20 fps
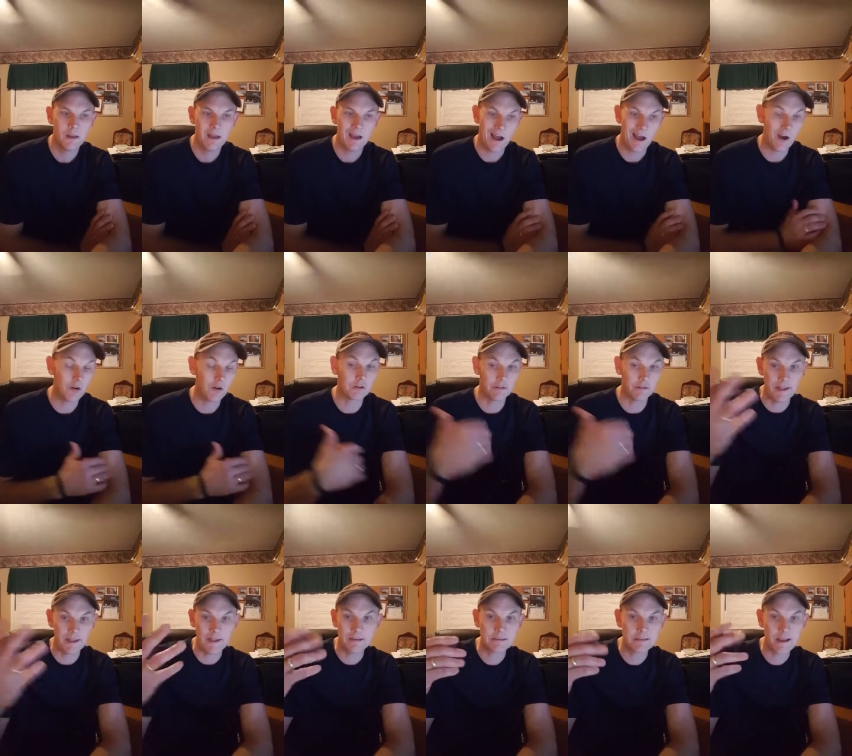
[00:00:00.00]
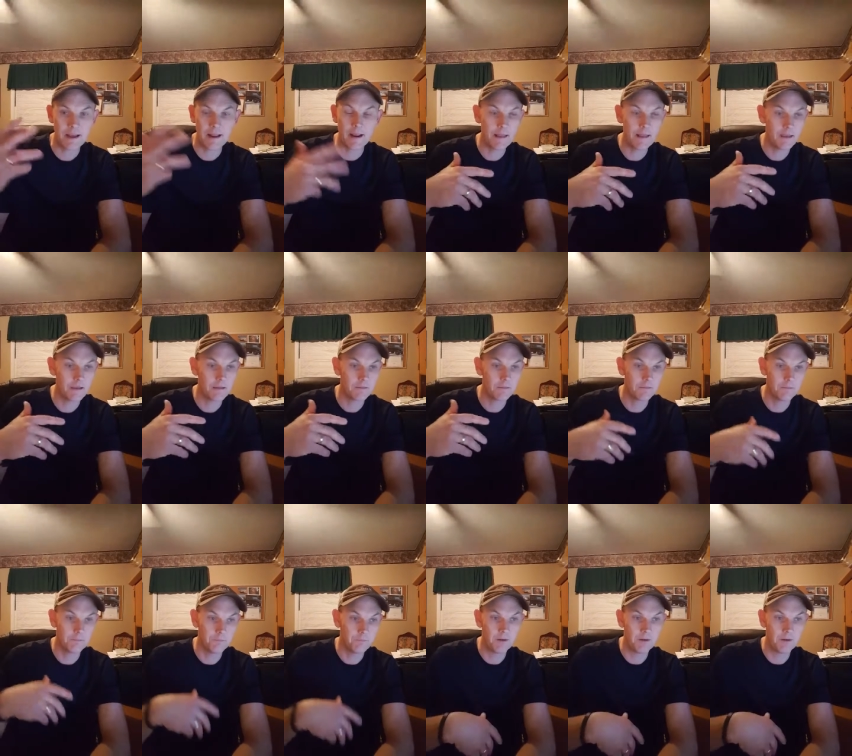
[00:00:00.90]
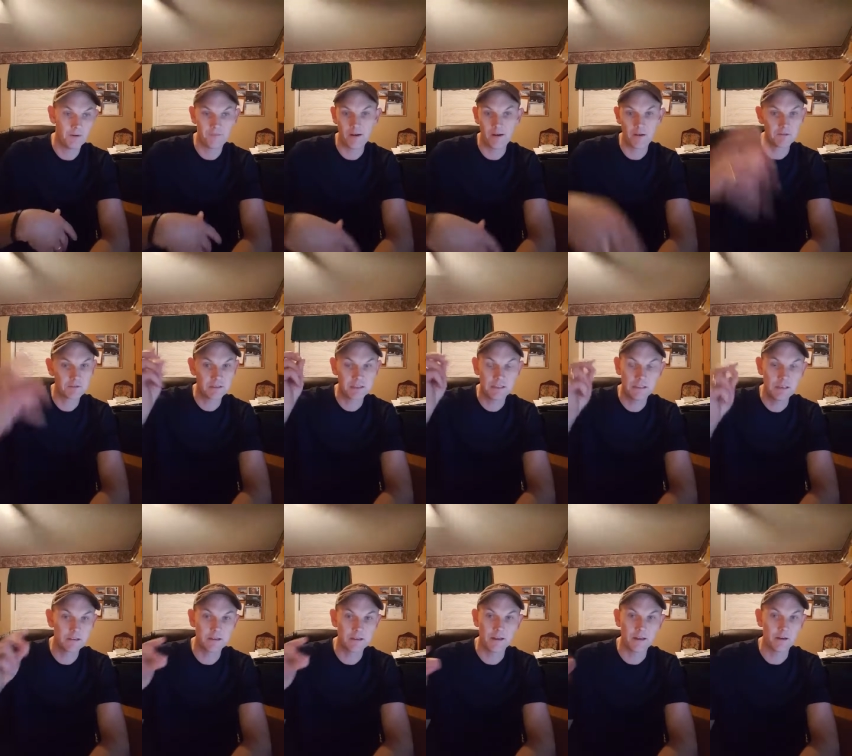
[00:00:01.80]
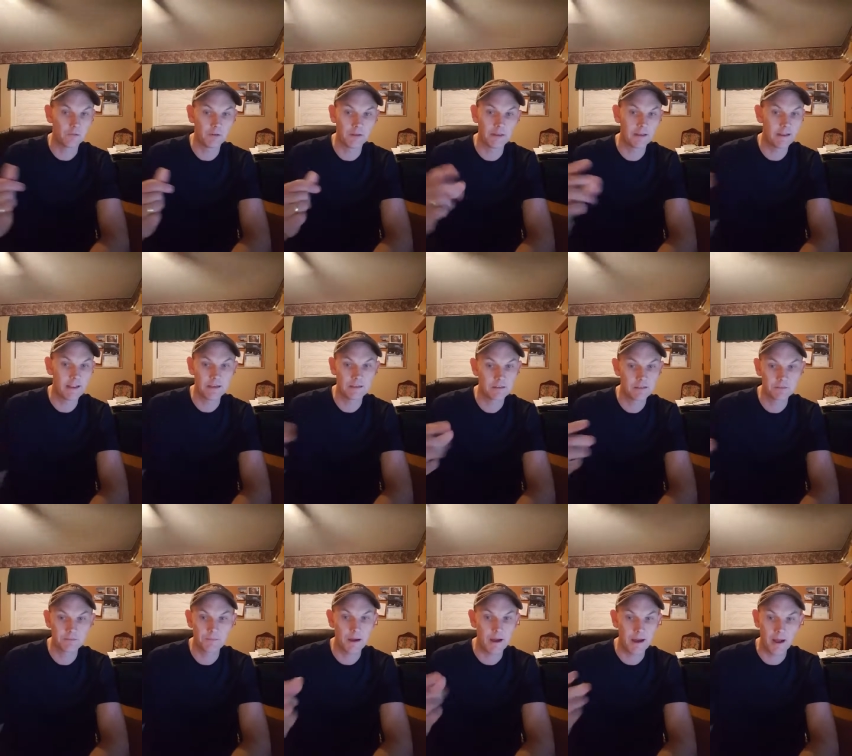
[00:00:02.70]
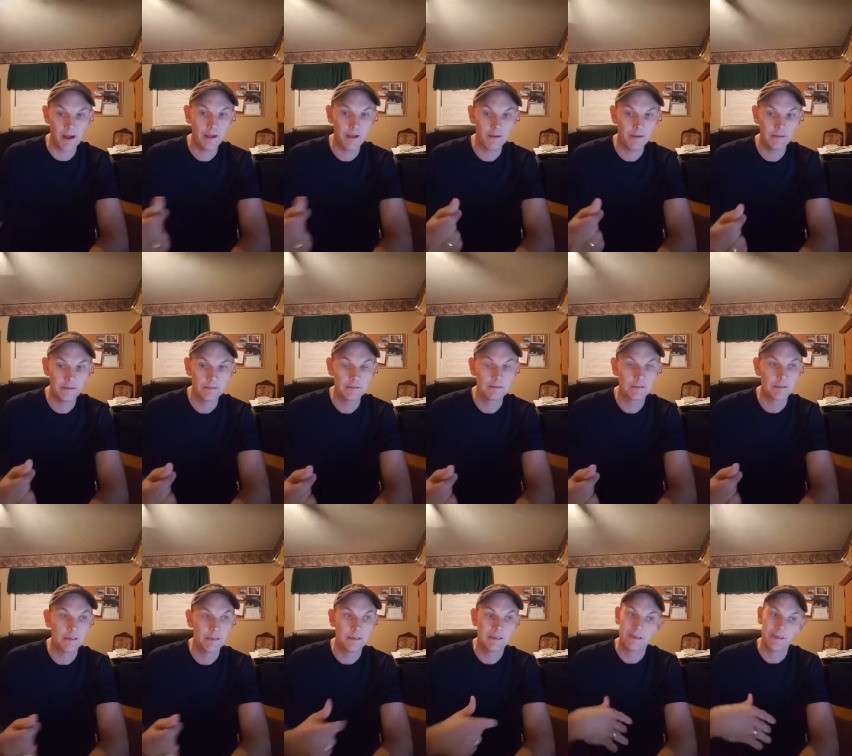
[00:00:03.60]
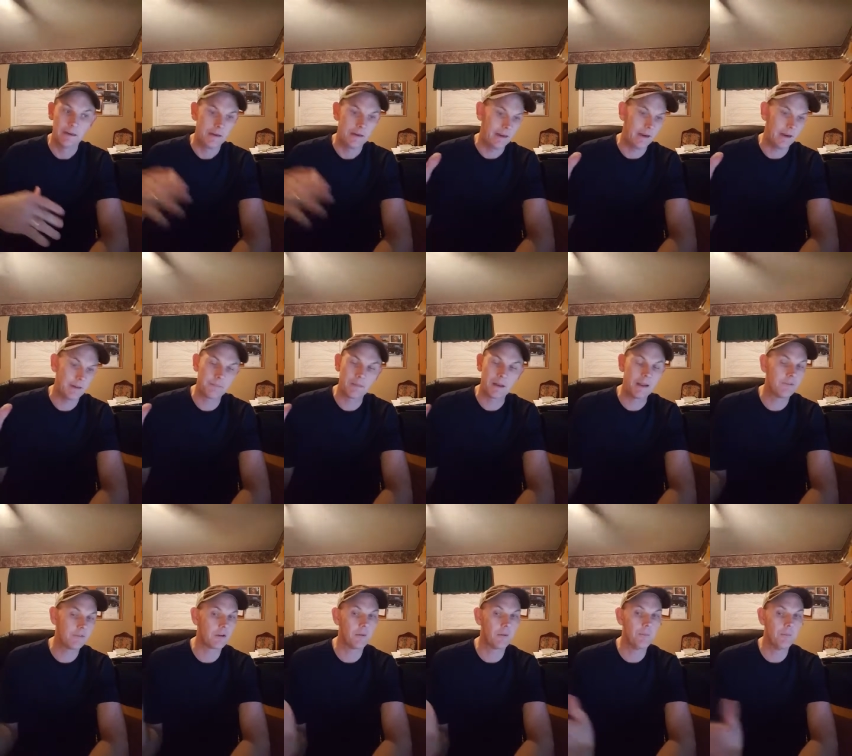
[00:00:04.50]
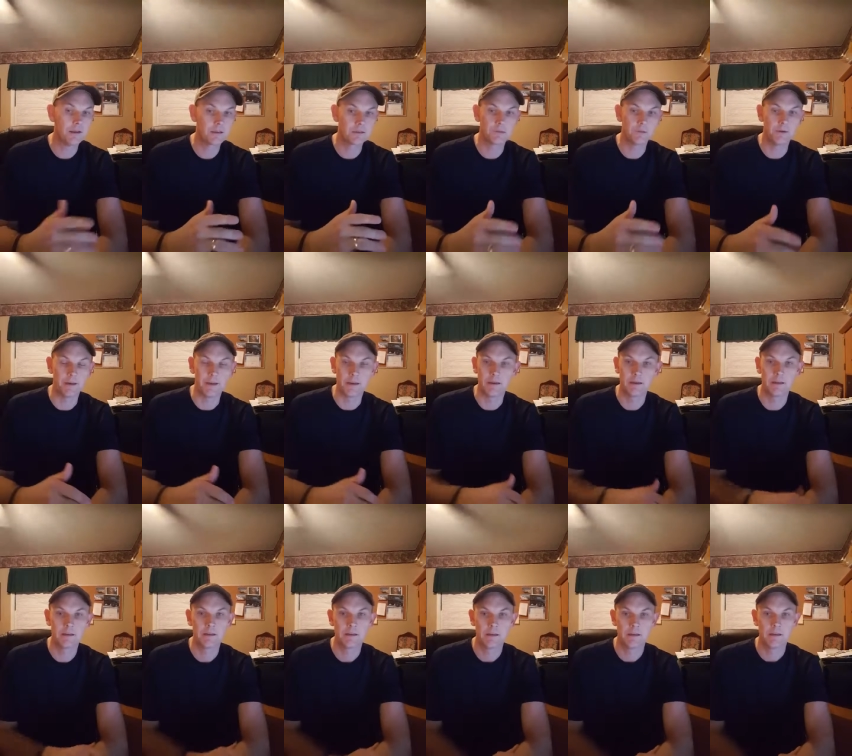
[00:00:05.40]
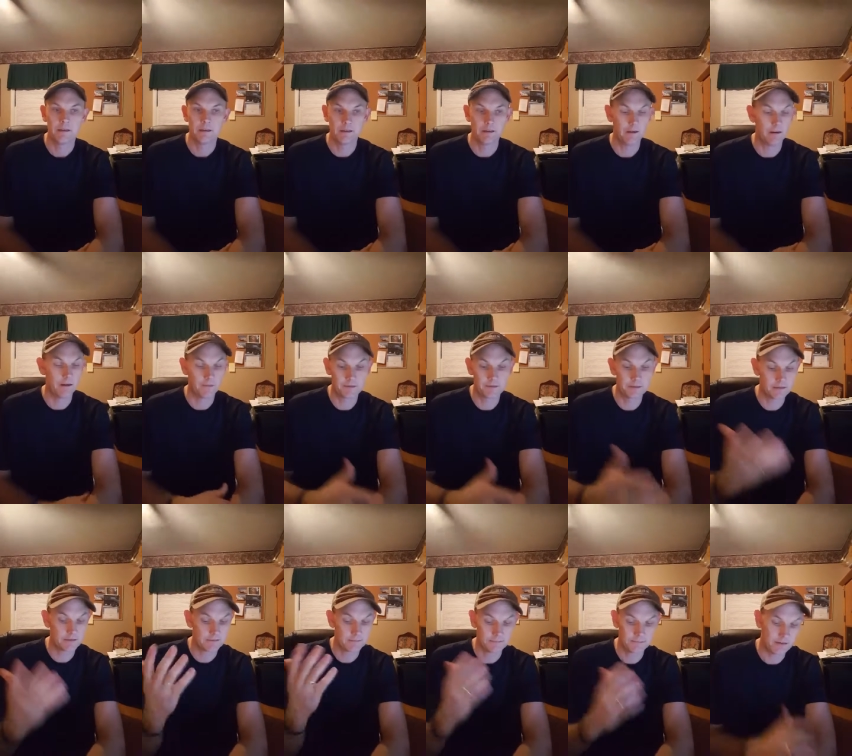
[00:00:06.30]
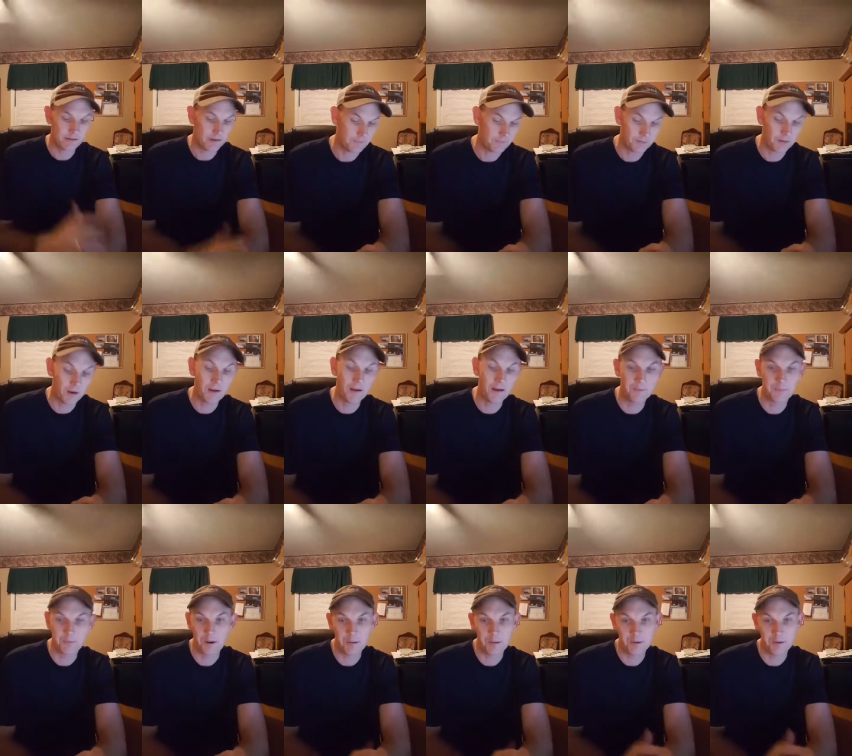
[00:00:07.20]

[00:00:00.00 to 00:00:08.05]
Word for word: I'll glance at it, but if I don't see nothing that really catches my eye, I'm not even gonna mess with it. You know, I'm just I probably I probably